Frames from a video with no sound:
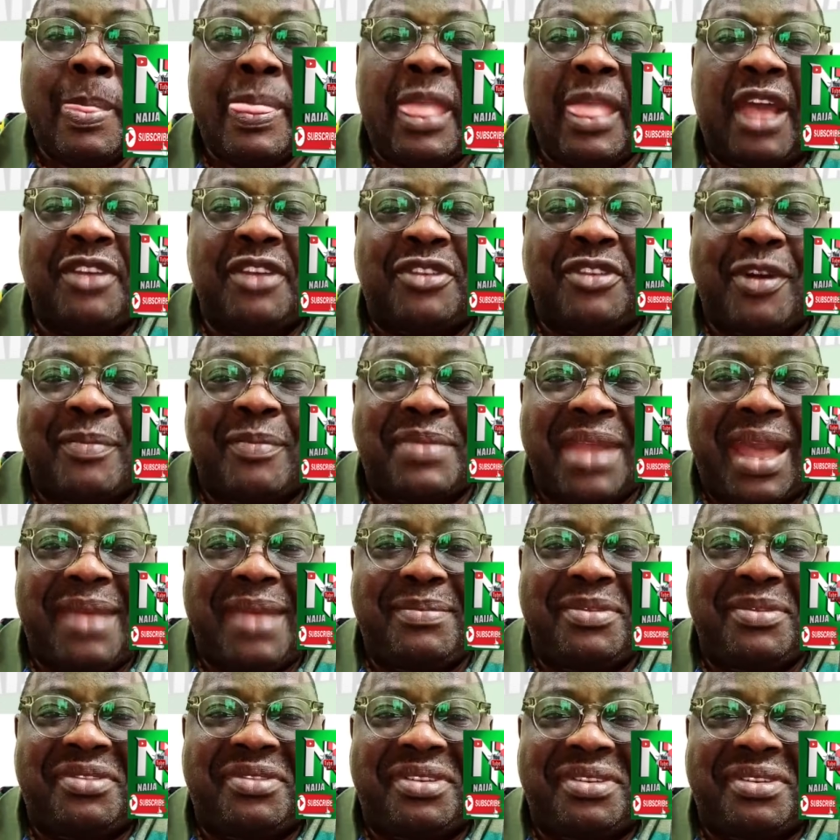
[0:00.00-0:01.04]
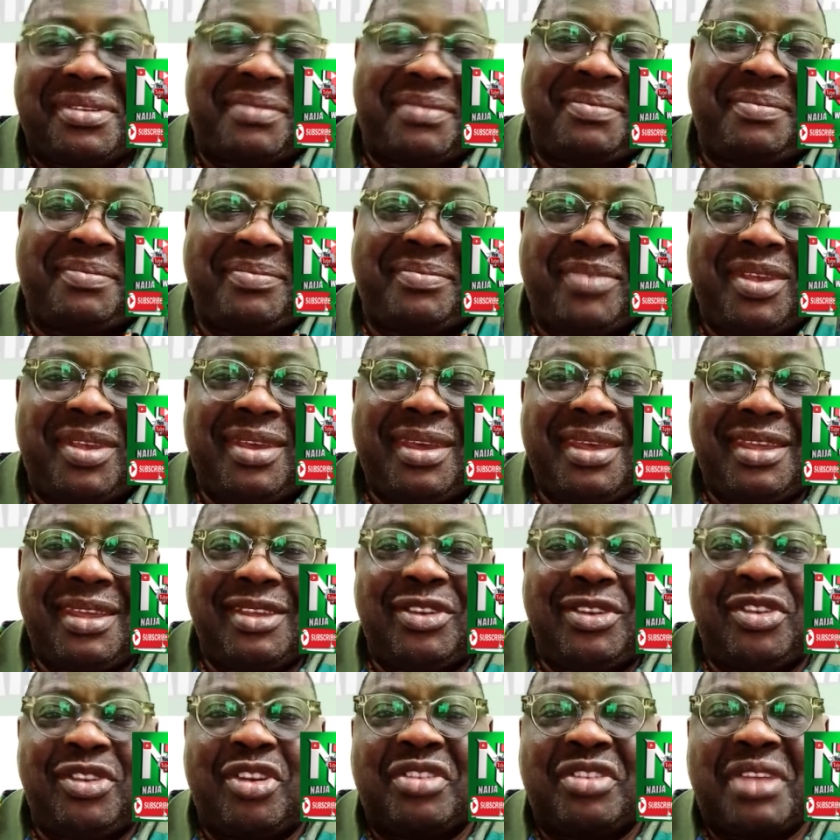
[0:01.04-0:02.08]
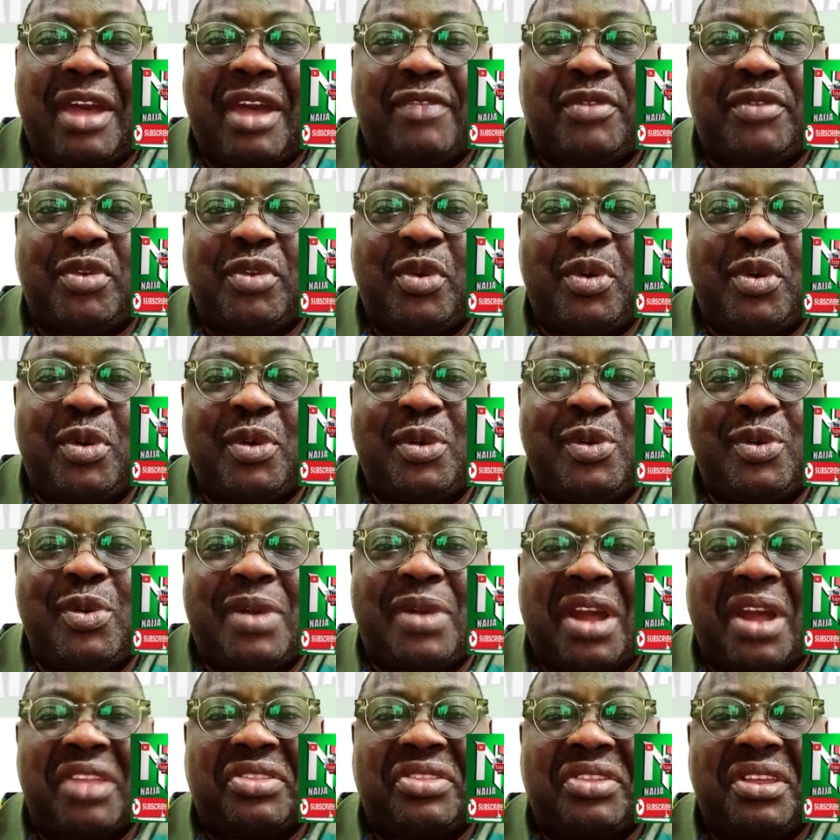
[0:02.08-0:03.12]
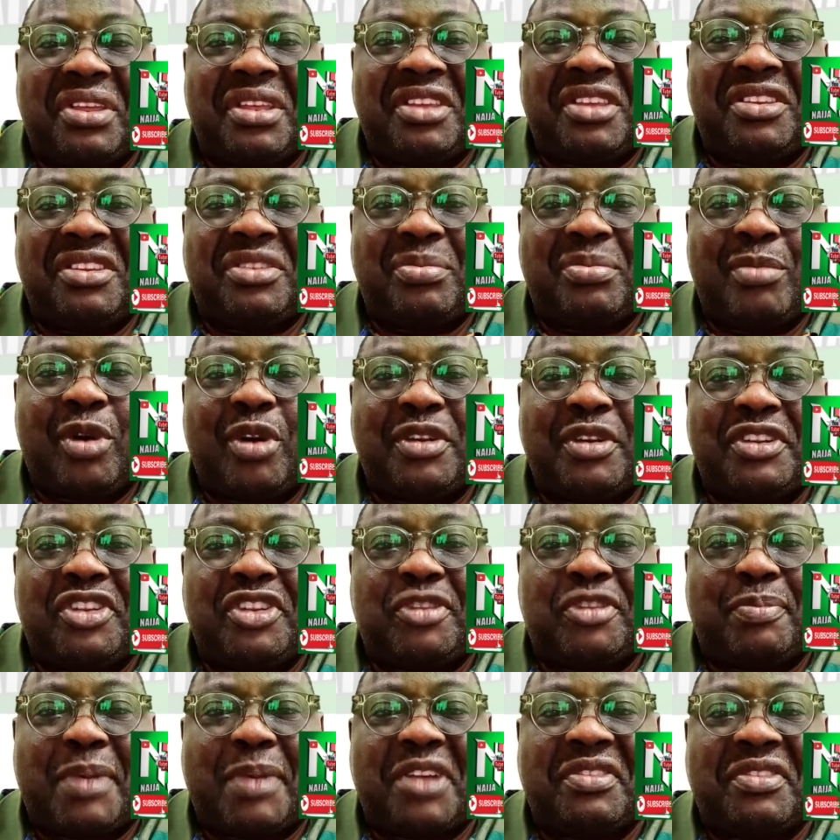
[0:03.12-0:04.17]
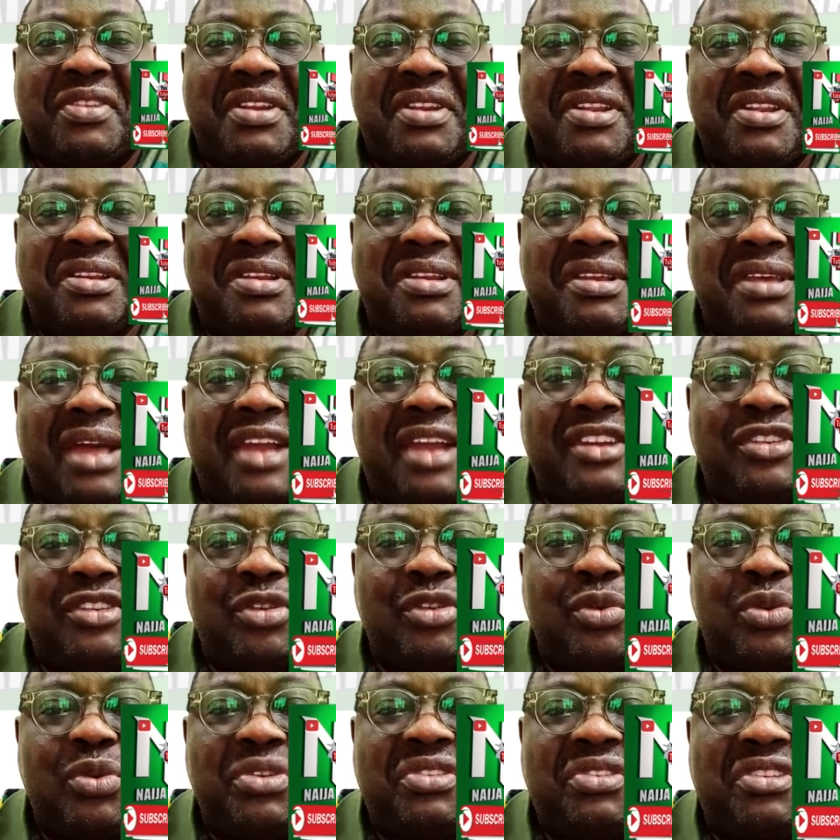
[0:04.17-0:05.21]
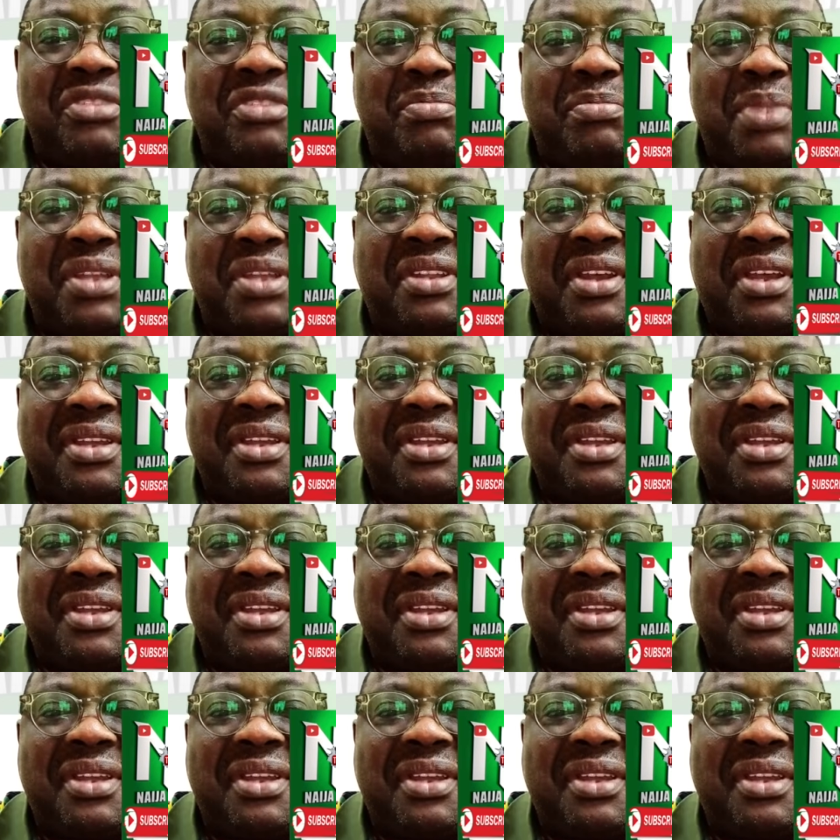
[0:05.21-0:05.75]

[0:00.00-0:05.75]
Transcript: sometimes you just have to look at things more dispassionately and you will see better.